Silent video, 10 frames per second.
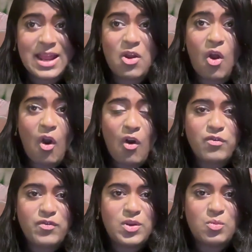and
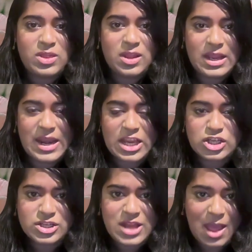often when the
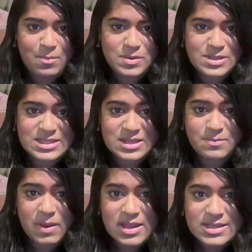connection happens in
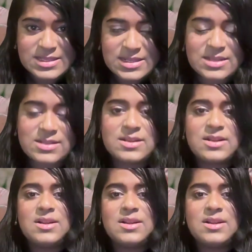person,